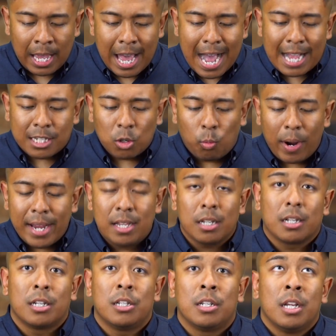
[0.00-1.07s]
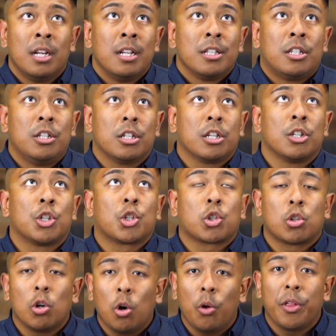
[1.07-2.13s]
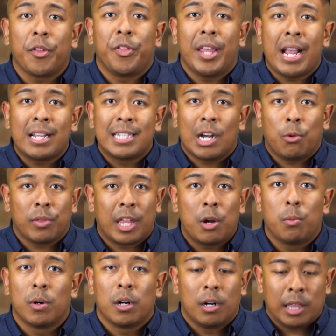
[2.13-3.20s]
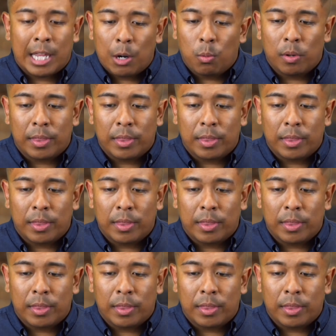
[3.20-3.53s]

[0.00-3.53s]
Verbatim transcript: as a way to, con- to control the things that they, were, they,